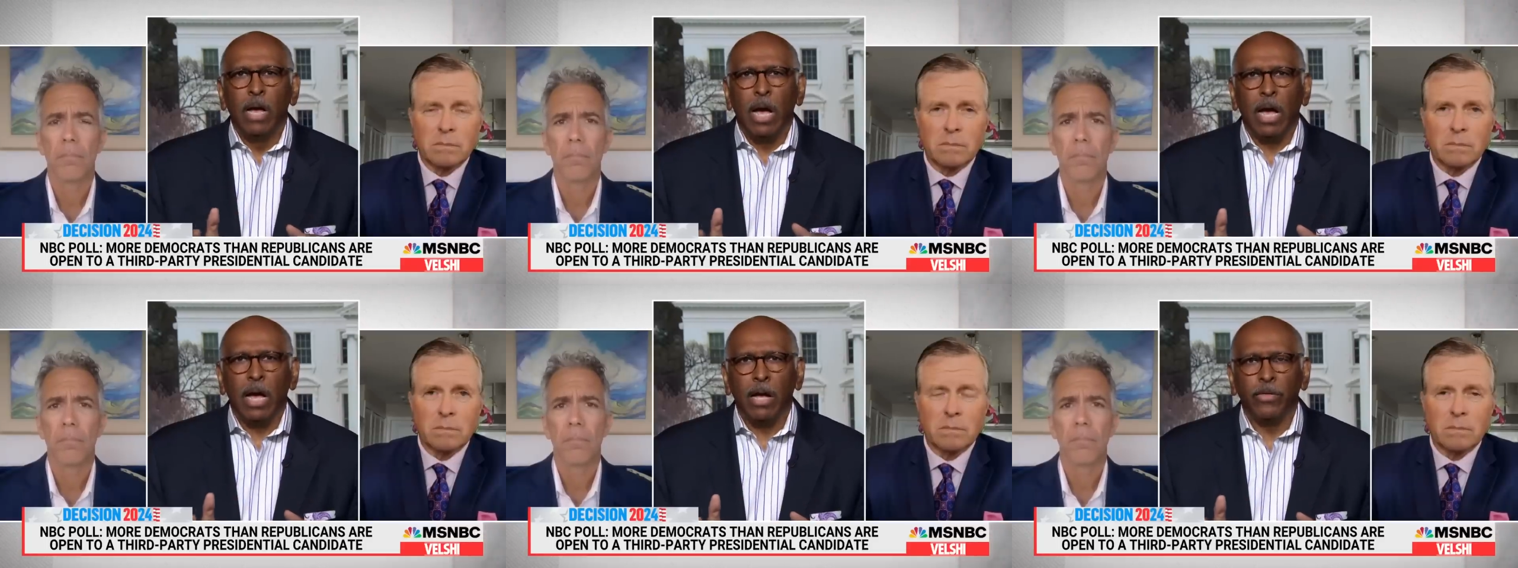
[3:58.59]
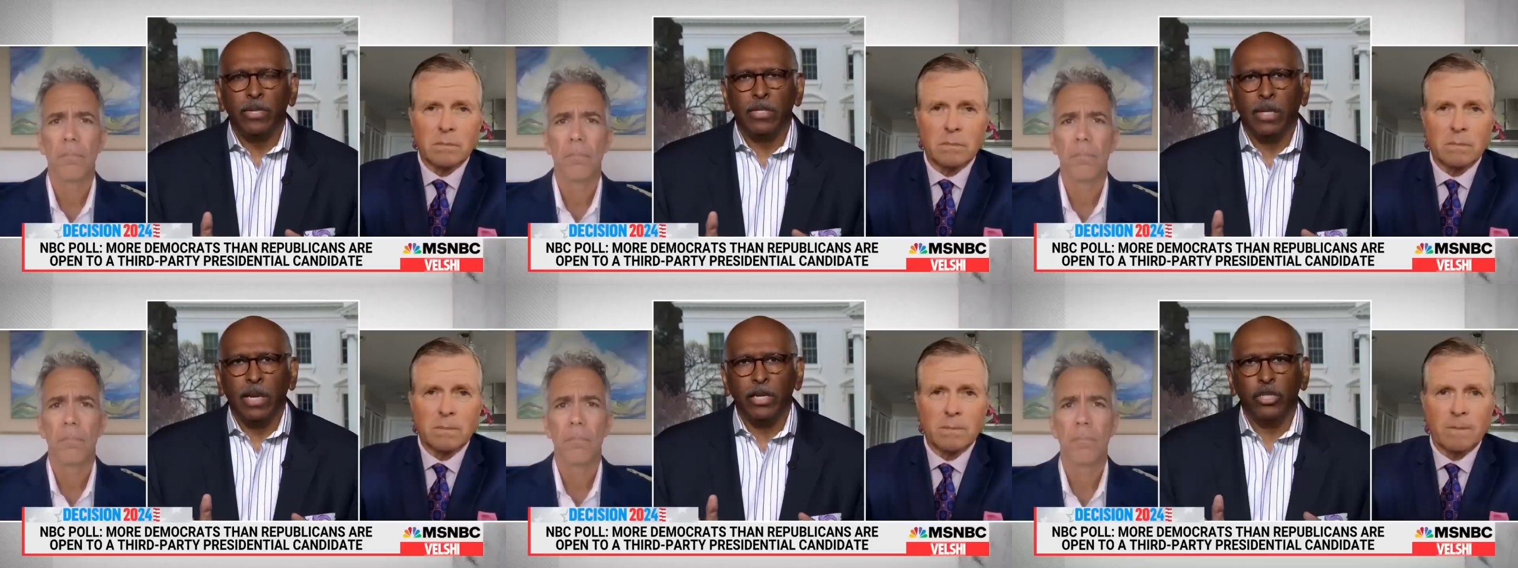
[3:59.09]
Speaker 1: uh, this
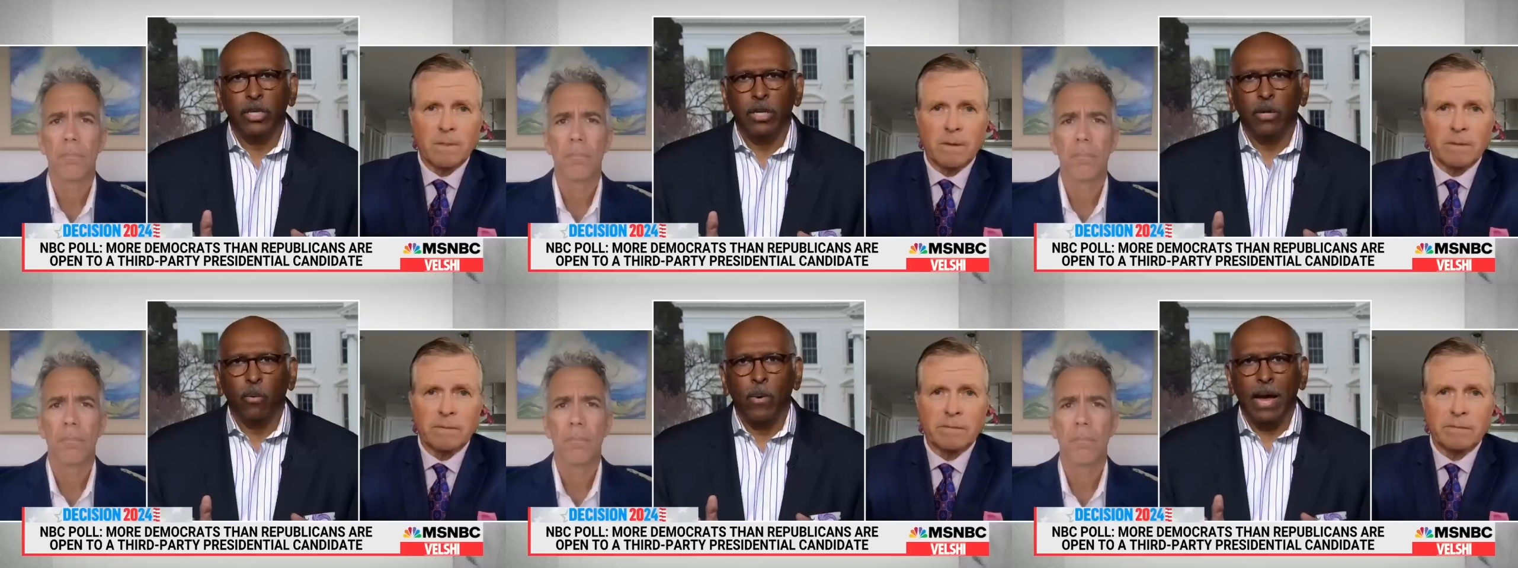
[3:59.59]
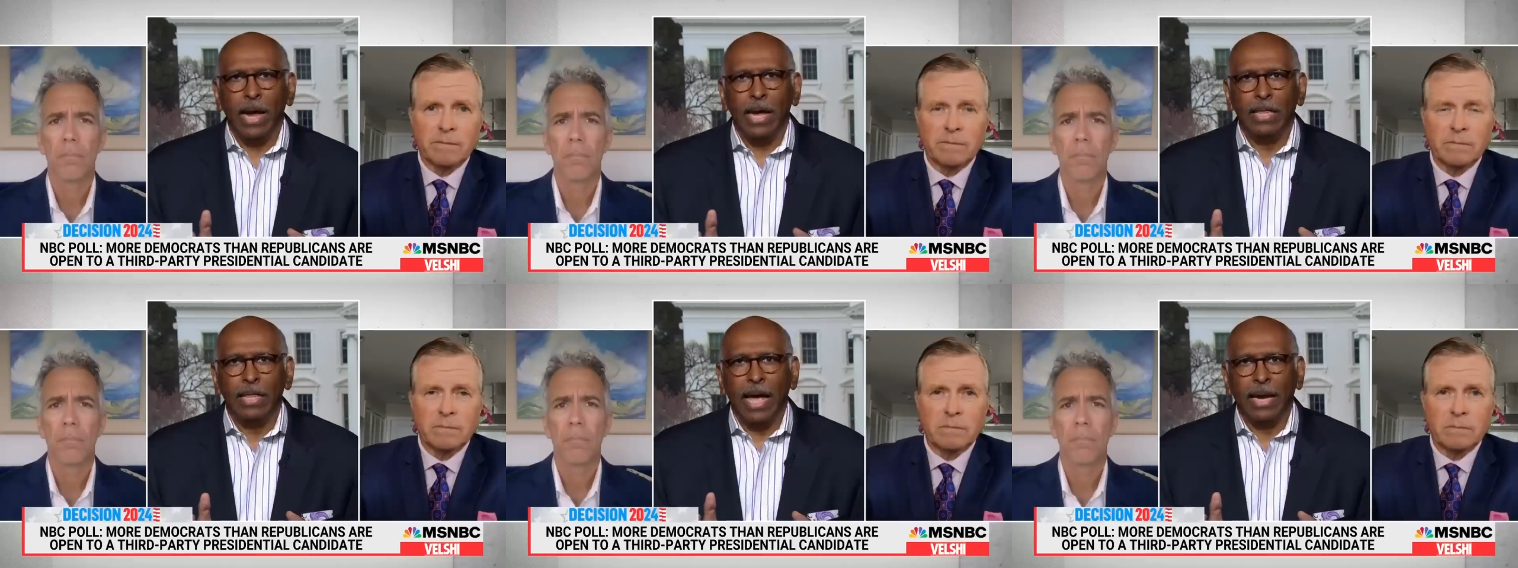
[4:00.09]
election in a
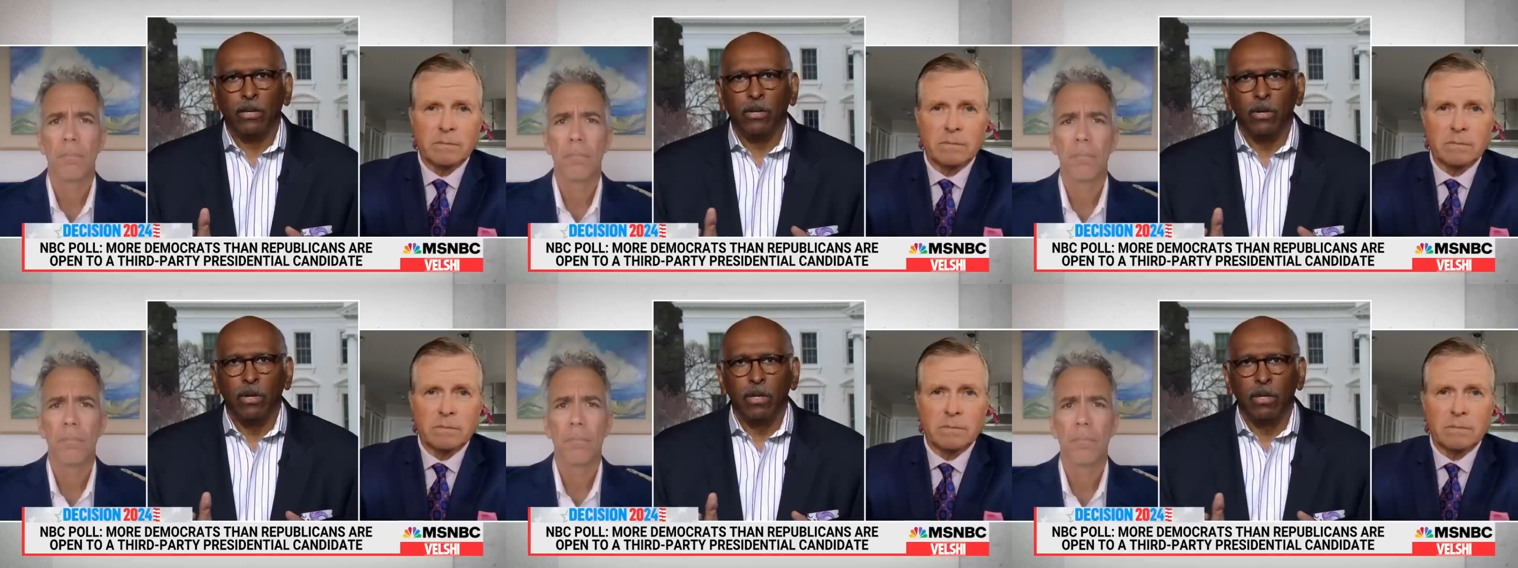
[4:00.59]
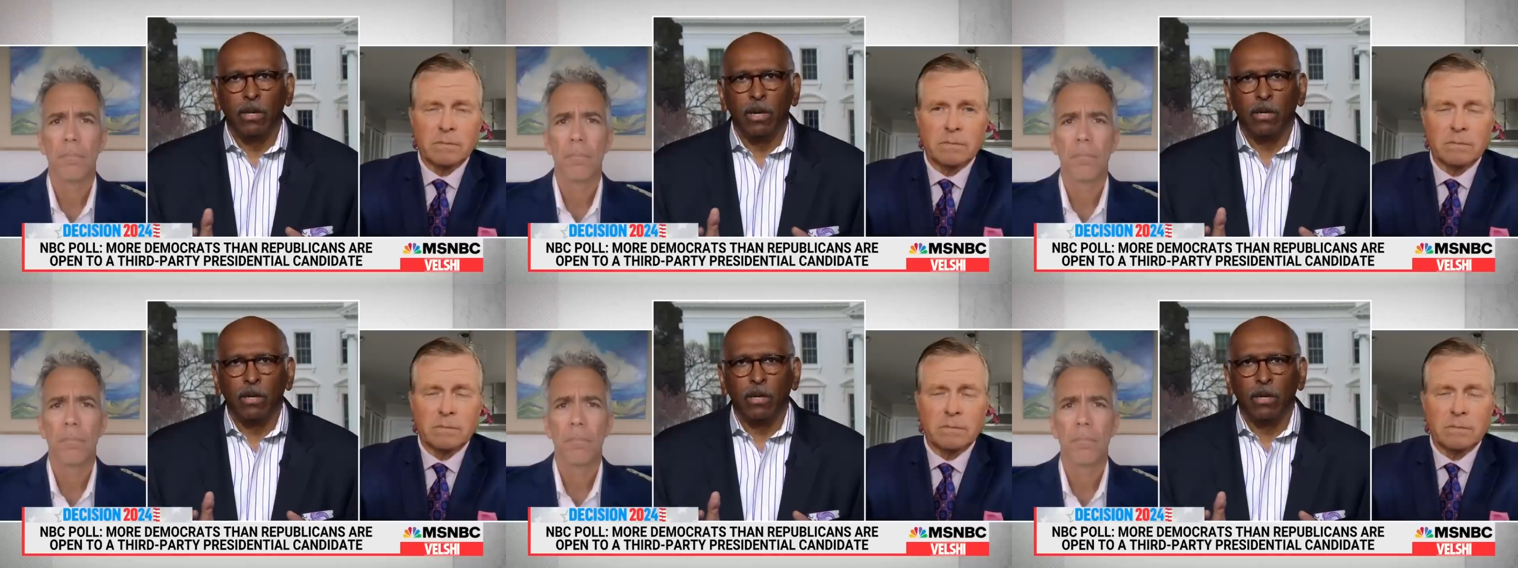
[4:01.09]
way that could